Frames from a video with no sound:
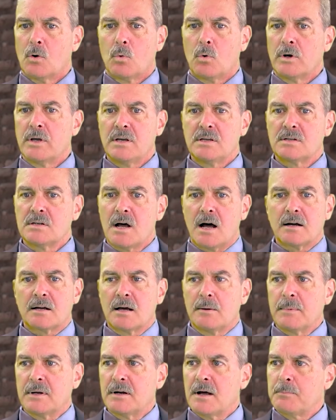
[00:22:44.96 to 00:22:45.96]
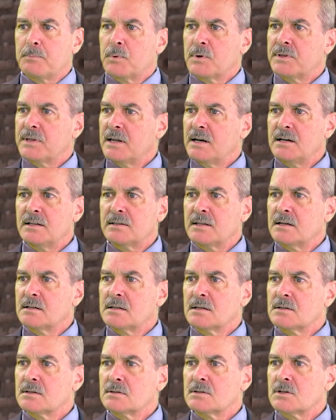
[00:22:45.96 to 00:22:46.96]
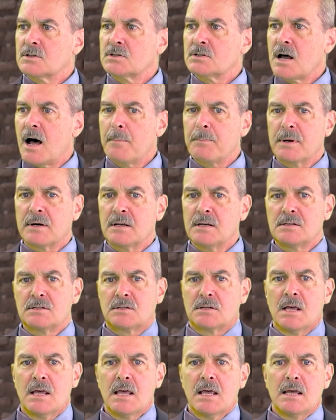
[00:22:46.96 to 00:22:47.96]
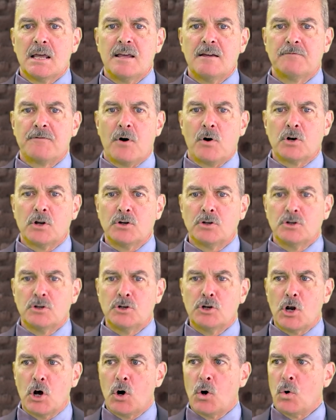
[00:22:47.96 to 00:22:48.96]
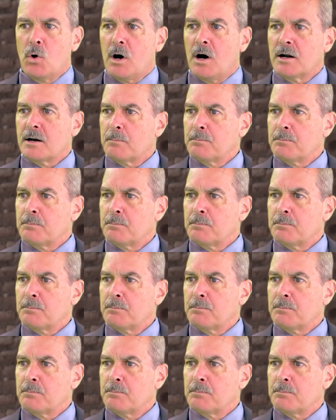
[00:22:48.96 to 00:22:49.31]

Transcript: Well, he's not coming up with anything to stop it. He voted no on